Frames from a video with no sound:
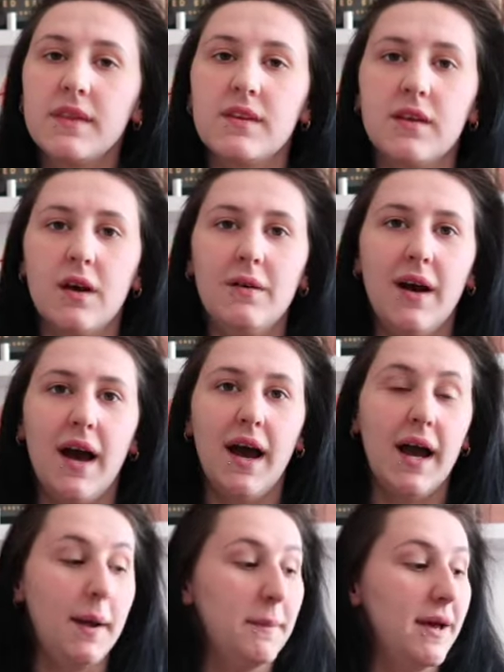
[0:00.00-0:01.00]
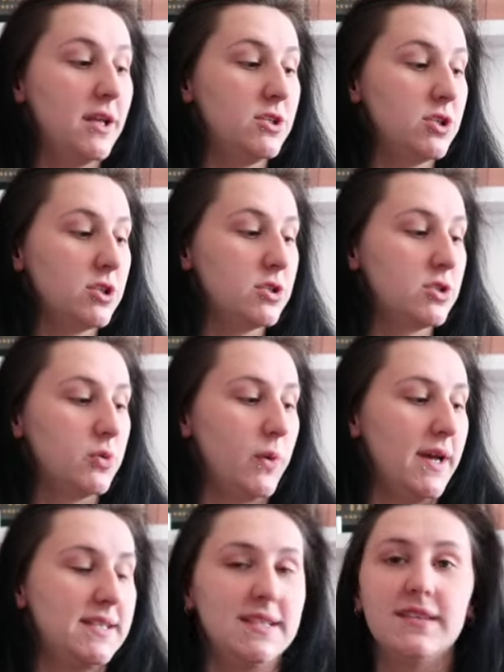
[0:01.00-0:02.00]
So I'm just
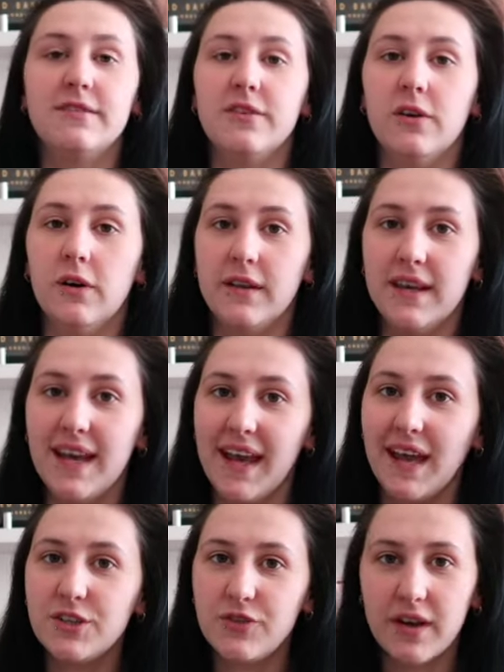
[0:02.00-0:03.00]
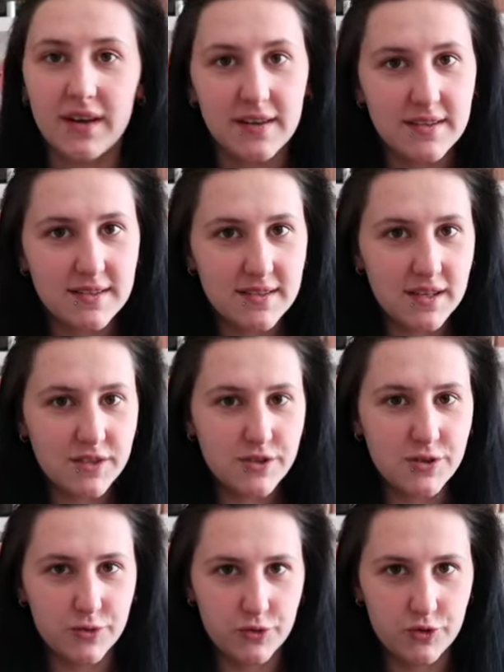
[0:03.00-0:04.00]
waiting for the hair straighteners
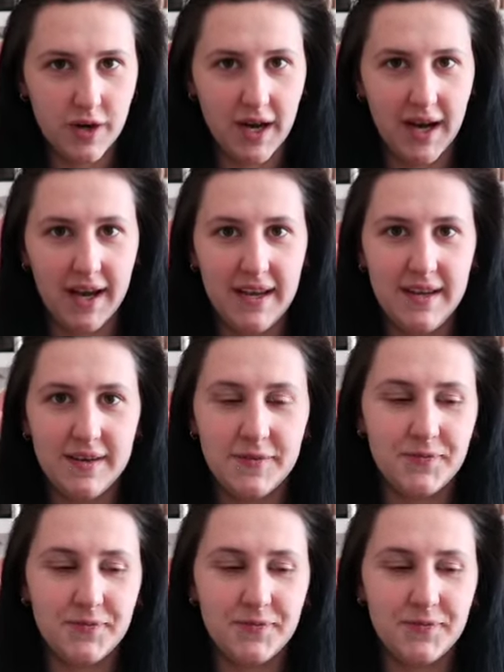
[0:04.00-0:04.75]
to dry.